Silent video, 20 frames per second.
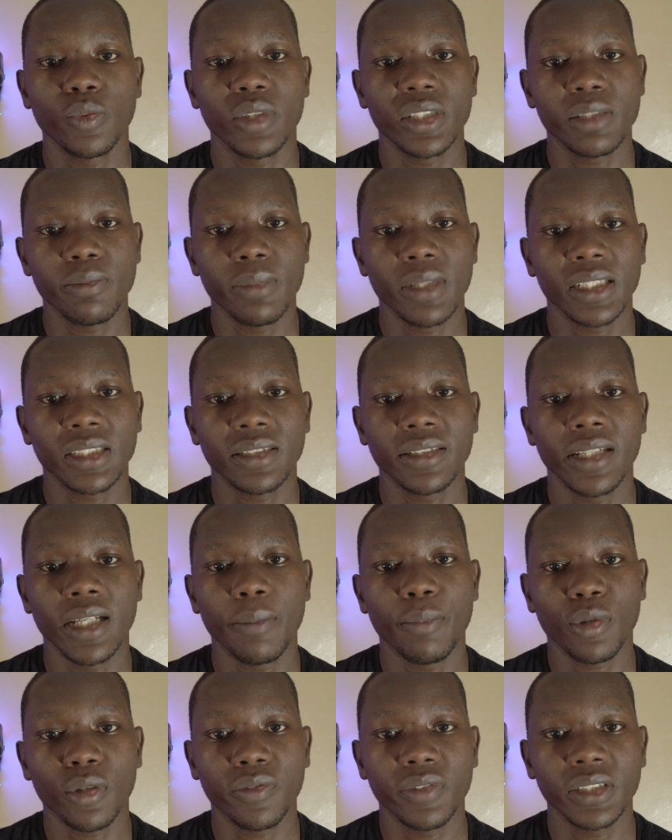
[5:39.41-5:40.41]
which makes
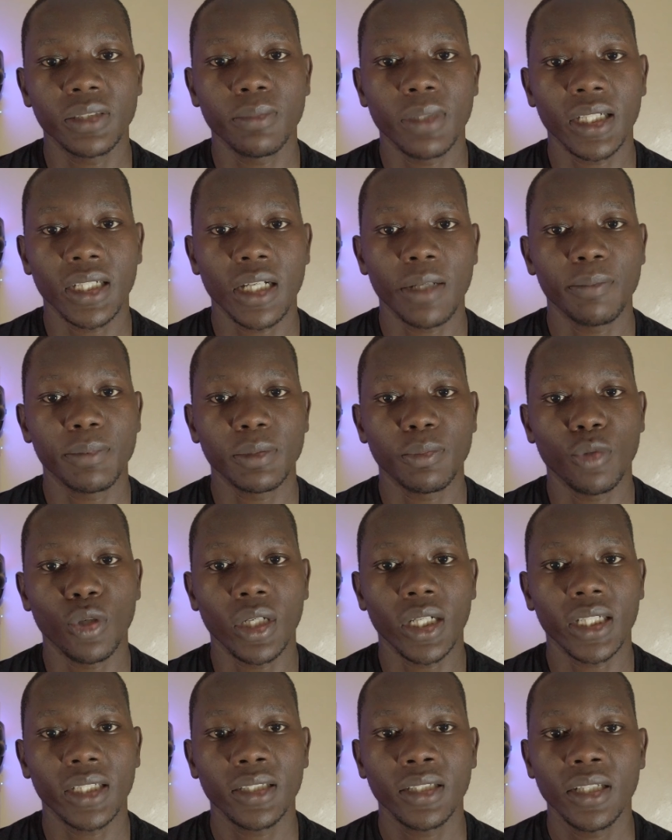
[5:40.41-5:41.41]
their profit markup
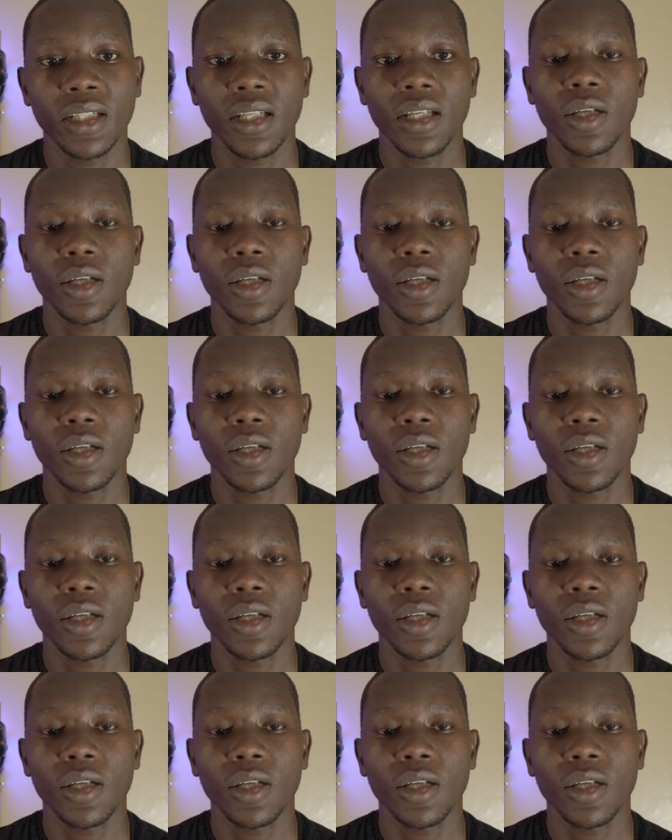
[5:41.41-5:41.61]
smaller